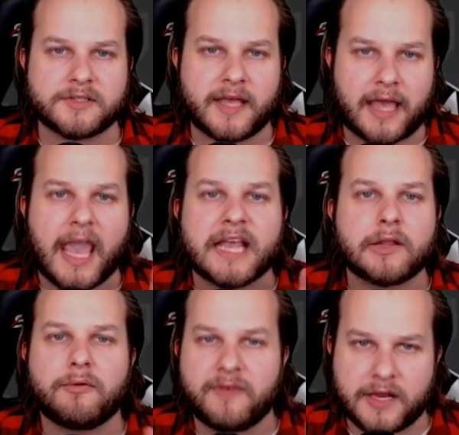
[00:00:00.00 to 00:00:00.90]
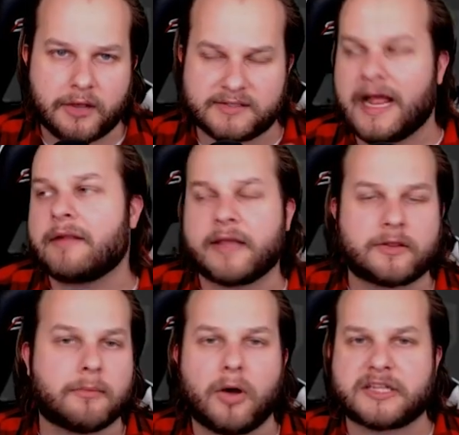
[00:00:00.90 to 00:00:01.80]
like halo videos not
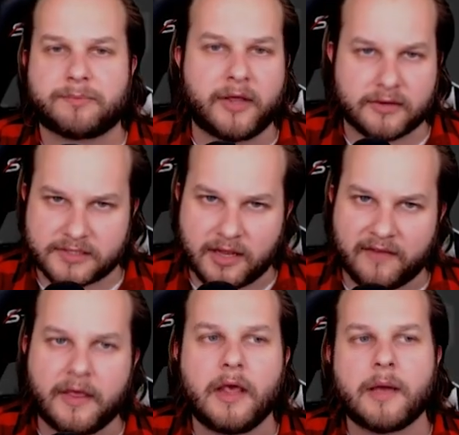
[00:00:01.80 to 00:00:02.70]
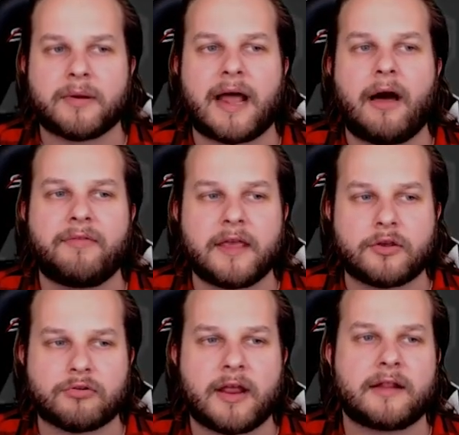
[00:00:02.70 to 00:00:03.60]
like their multiplayer stuff but how they
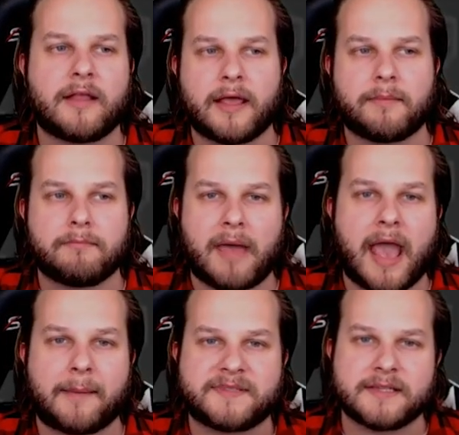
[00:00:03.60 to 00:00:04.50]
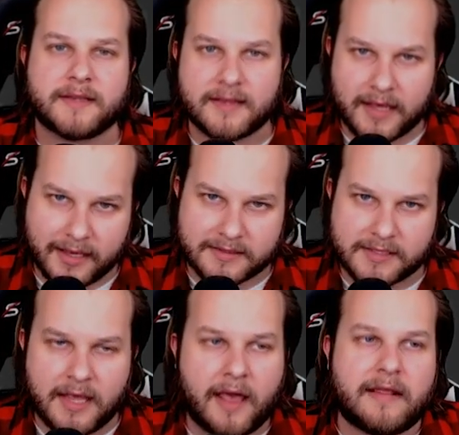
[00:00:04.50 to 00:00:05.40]
created like maps and
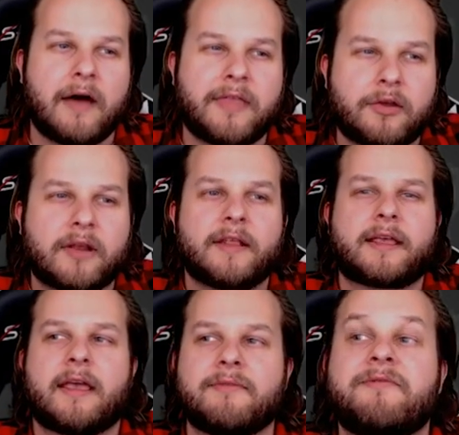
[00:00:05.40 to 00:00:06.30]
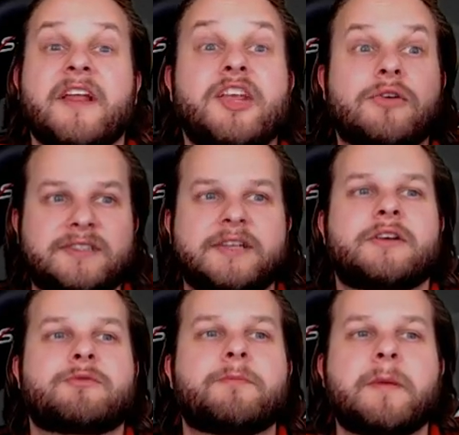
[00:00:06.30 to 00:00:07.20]
things and how they created like a video
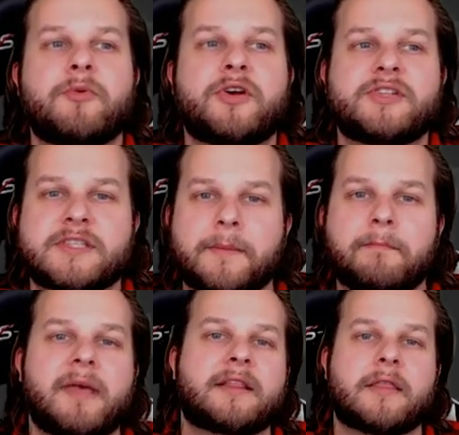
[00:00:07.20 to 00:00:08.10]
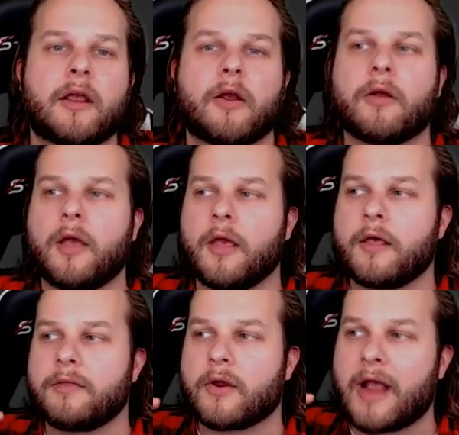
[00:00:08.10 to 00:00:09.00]
series where people could submit their
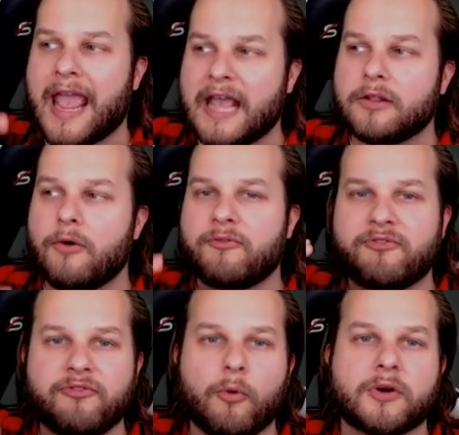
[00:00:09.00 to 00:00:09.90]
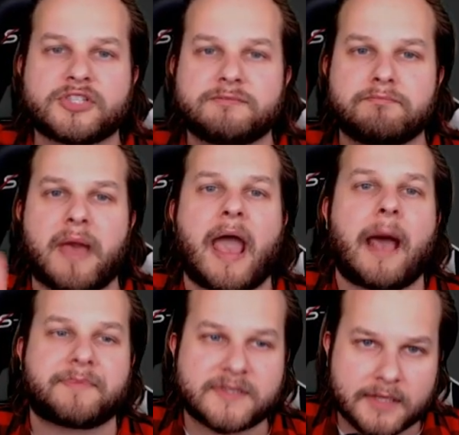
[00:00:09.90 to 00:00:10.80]
their Halo Forge
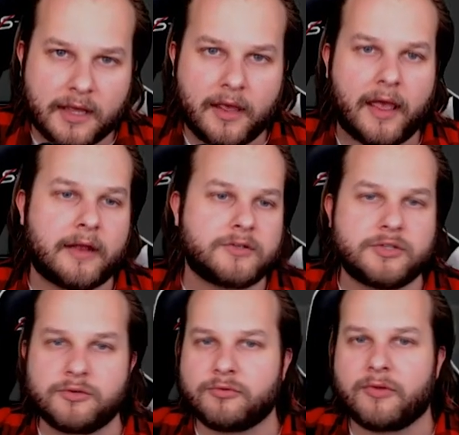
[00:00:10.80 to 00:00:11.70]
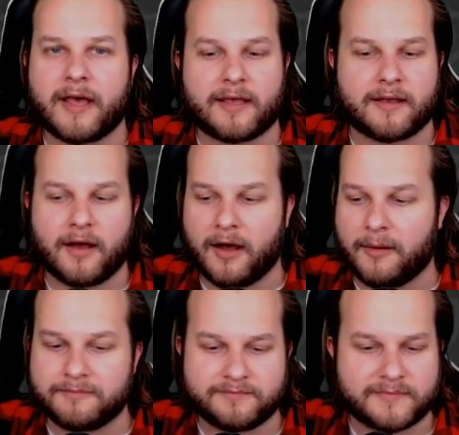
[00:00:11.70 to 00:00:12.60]
maps and do like
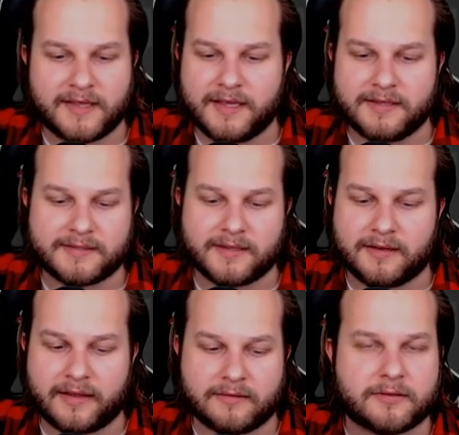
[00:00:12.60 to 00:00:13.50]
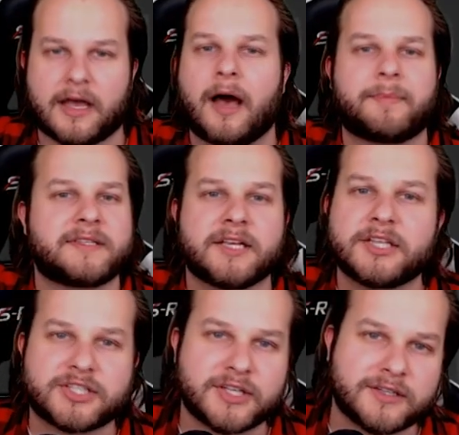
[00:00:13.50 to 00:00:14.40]
um, these uh, like little
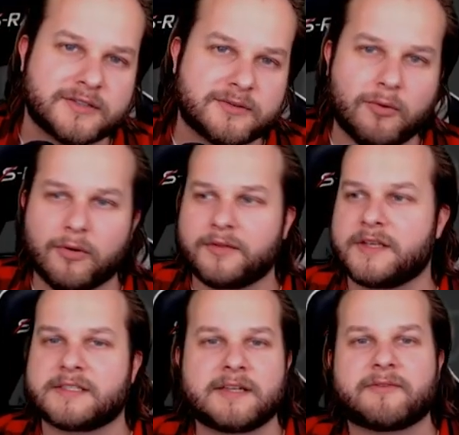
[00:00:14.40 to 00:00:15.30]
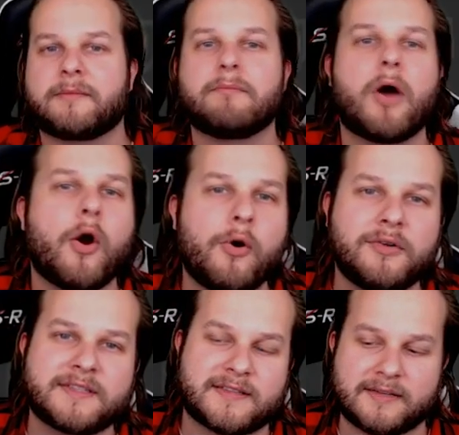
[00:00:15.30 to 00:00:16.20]
competitions or these different
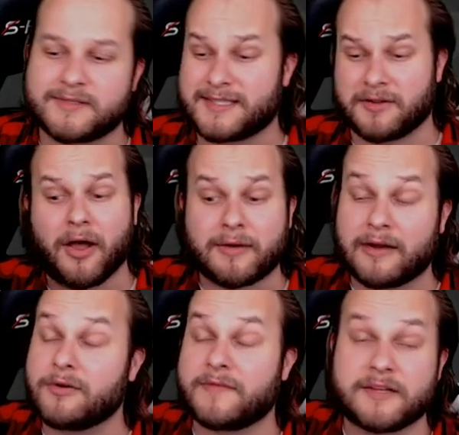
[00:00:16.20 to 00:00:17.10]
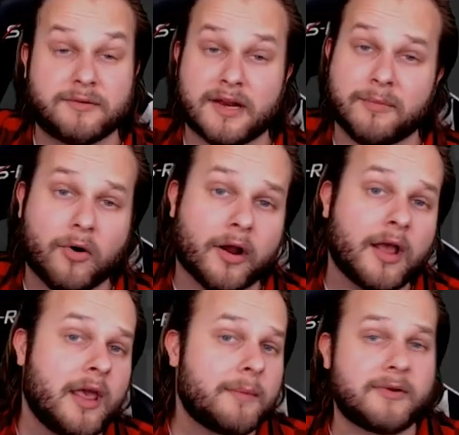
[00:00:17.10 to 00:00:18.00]
modes and things. It was this long, I don't know if they do it anymore,
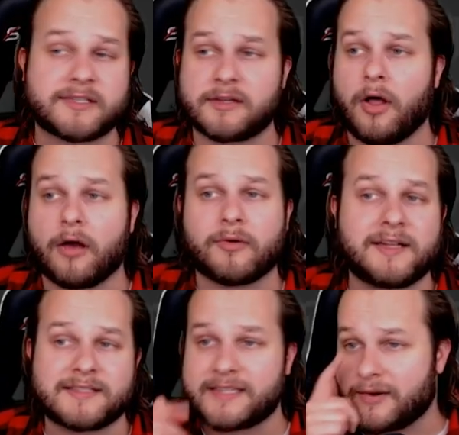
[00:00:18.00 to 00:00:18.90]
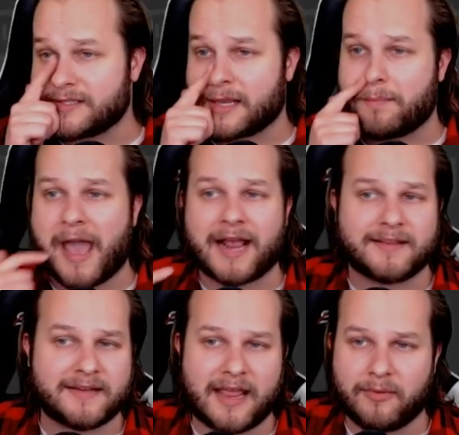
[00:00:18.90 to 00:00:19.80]
but it was this long running series like back in
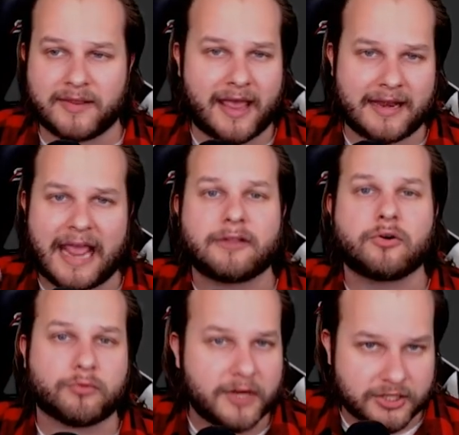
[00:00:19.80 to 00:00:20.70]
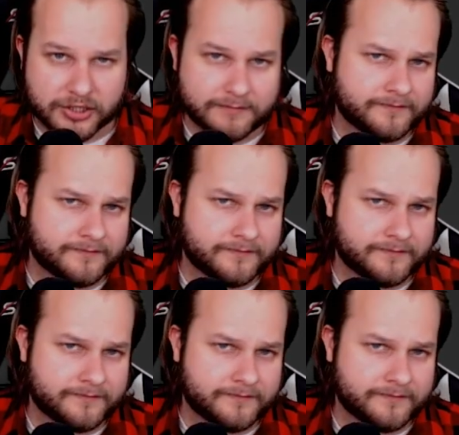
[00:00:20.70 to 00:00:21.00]
the day when they had Halo Reach.